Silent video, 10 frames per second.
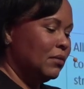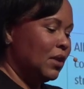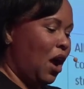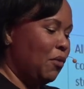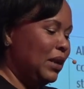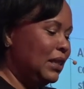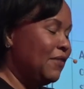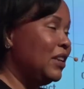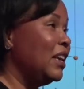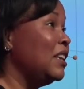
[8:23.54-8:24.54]
Are we
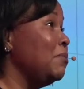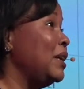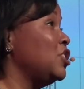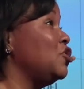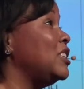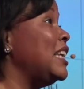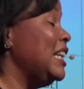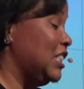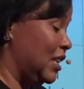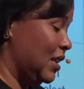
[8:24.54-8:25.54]
living in it being
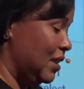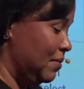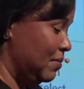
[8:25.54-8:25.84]
strategic?